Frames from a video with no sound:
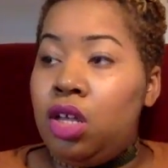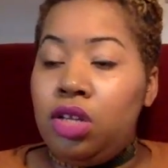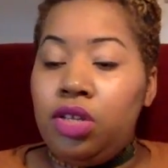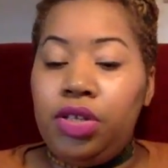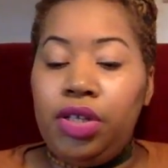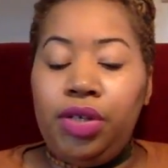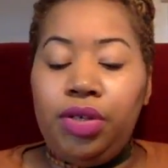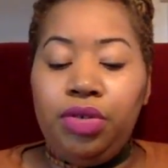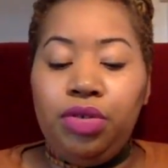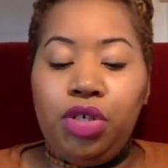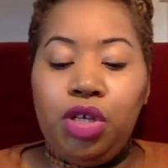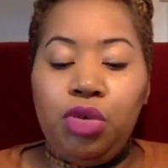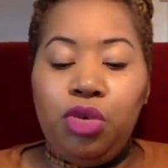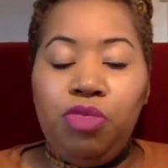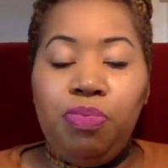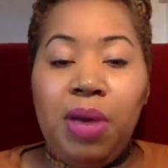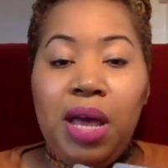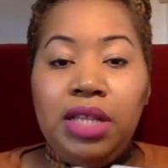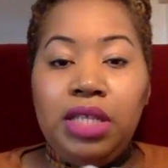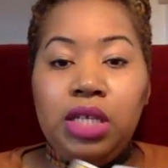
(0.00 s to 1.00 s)
So
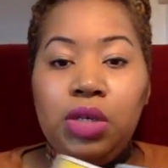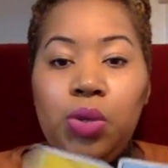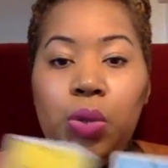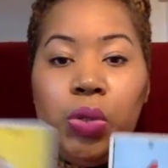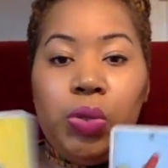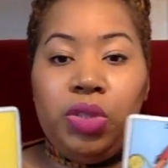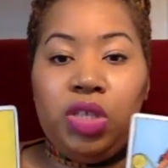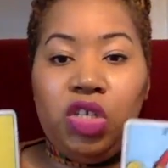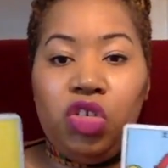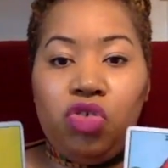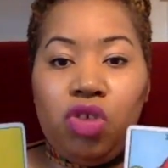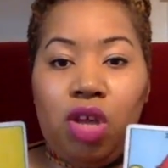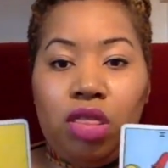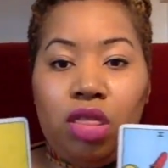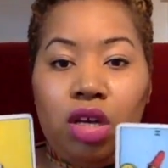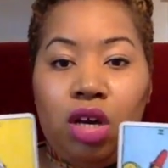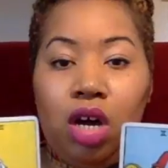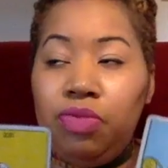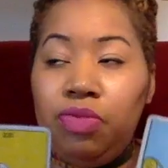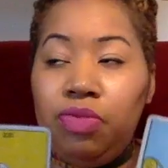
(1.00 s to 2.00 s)
2 of Pentacles with the
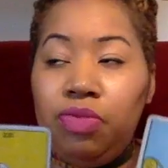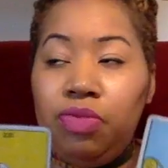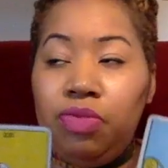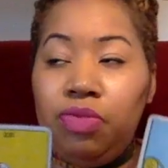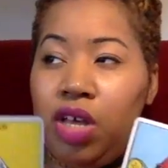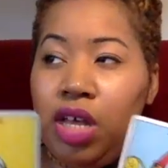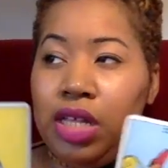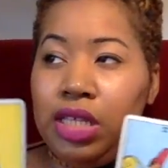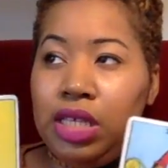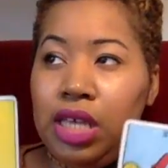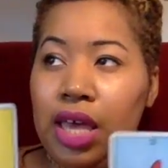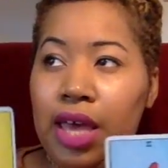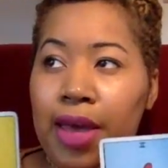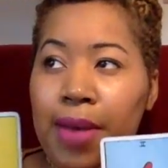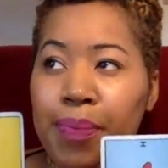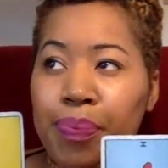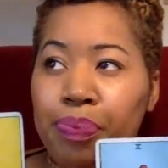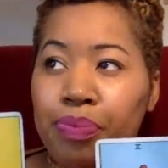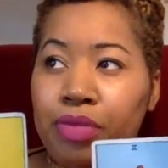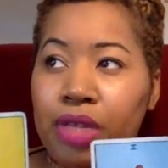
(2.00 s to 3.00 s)
Strength card in reverse
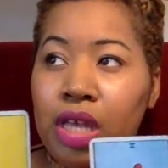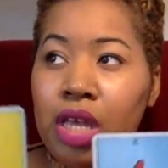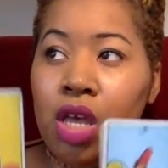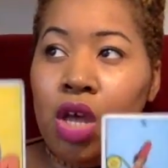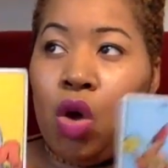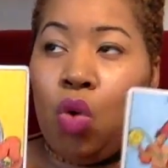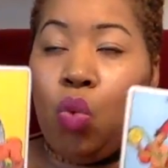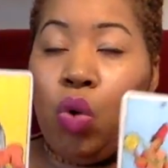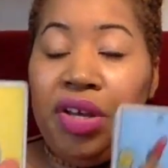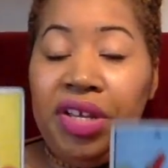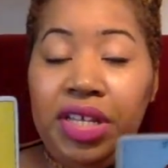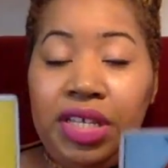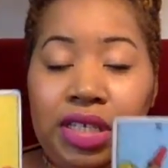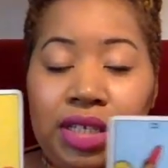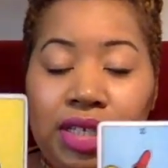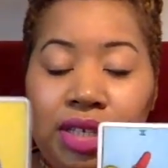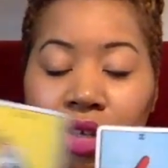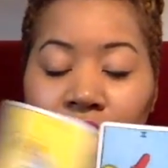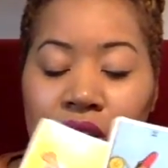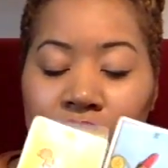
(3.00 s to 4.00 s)
here. What
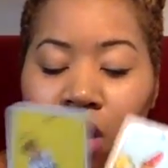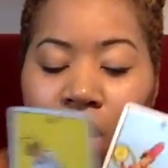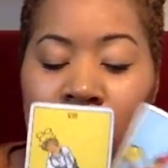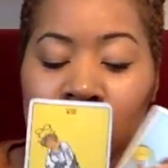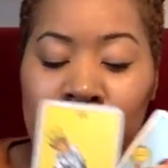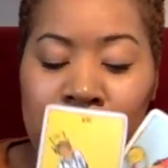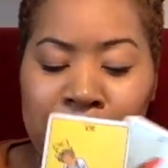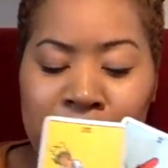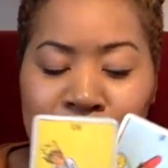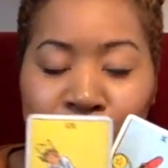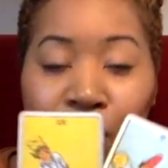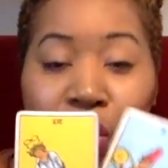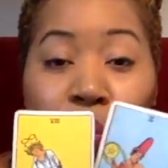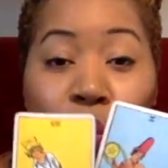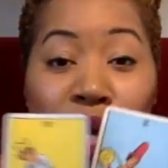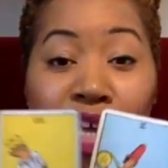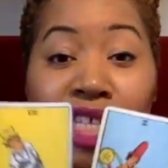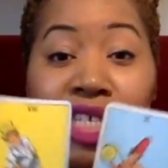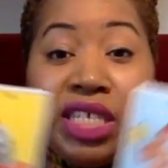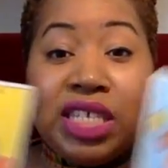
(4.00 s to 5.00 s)

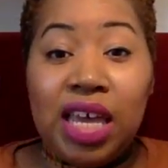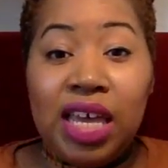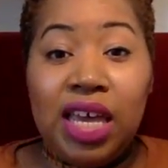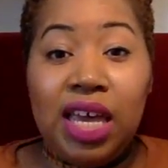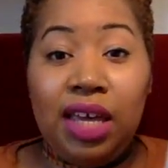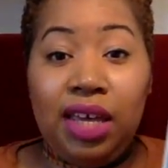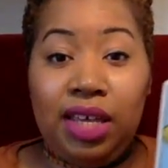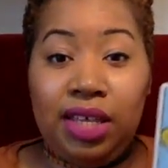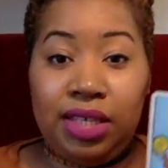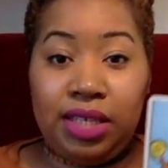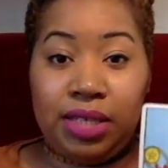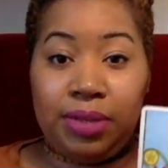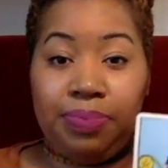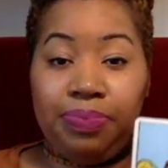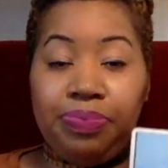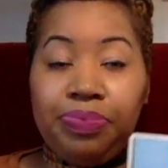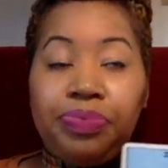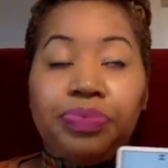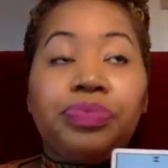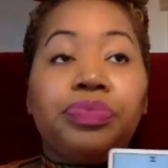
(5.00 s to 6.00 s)
it's saying is,
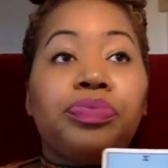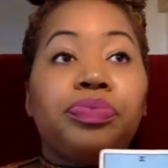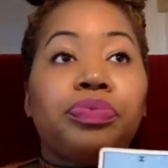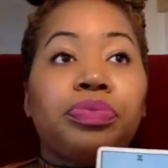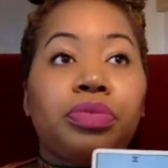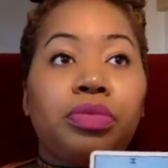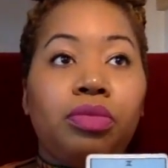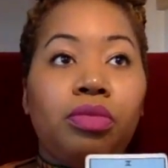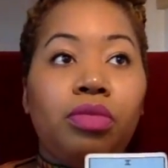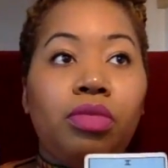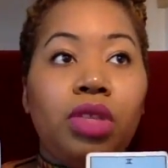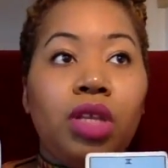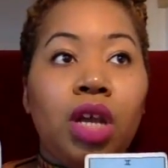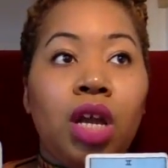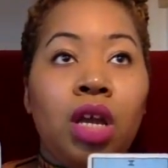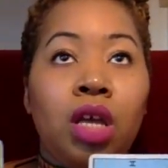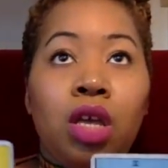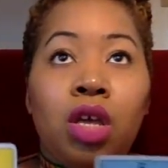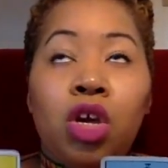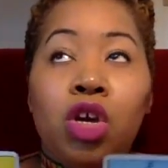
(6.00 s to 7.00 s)

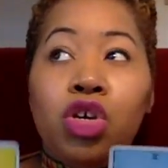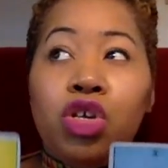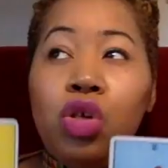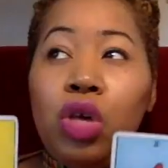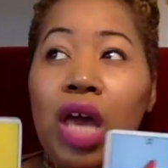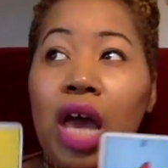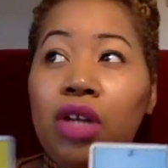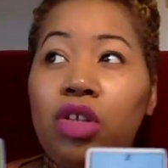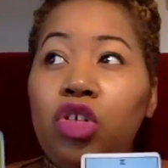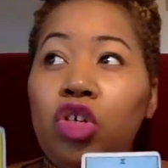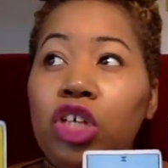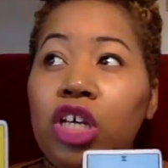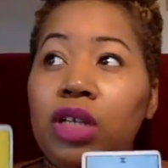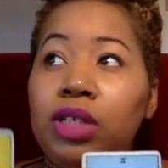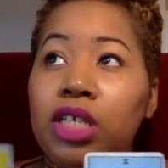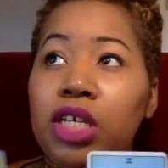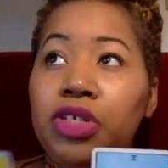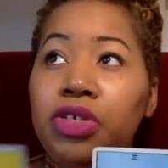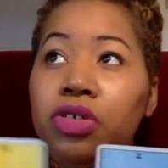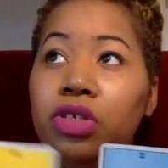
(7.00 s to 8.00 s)
you cannot
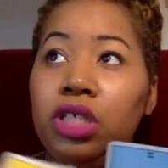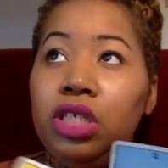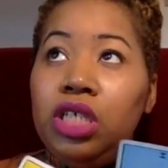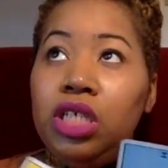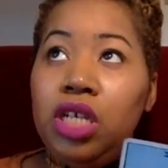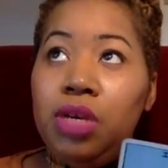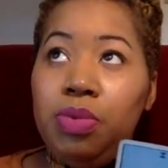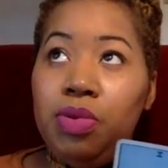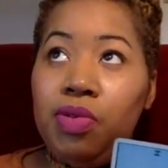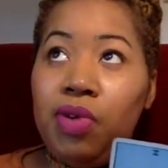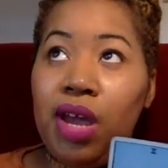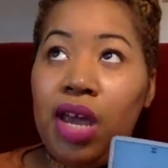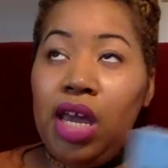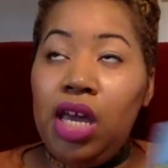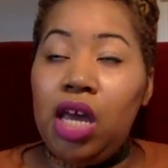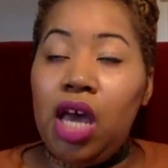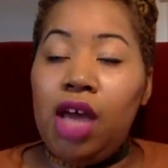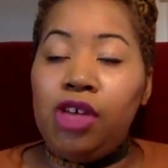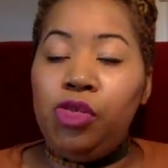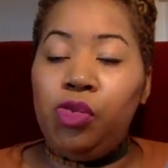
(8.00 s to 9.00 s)
continue to
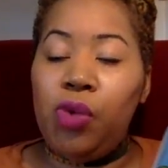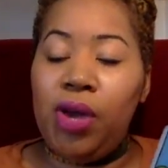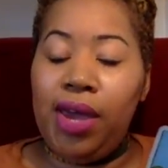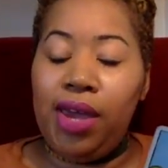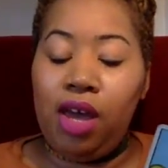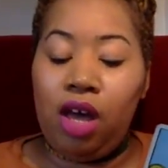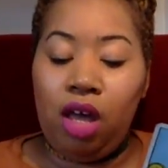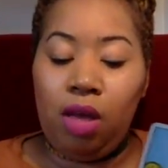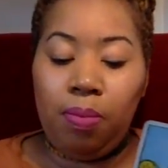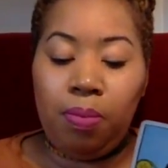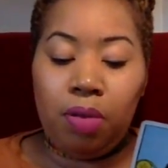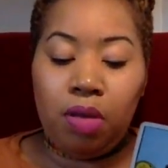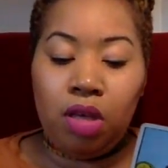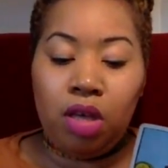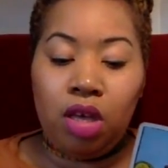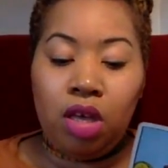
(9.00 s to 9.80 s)
deliberate and weigh up